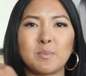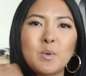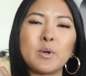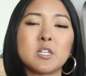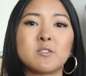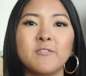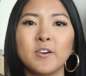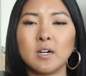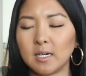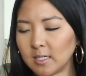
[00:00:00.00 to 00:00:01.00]
But when it's
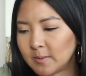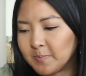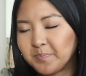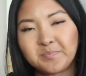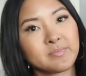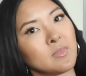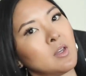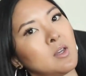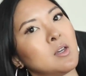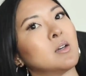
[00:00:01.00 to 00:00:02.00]
full,
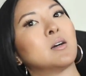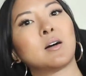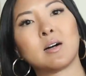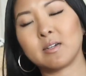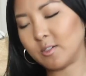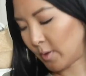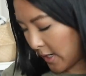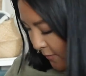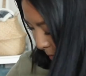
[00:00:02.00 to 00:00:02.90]
do I have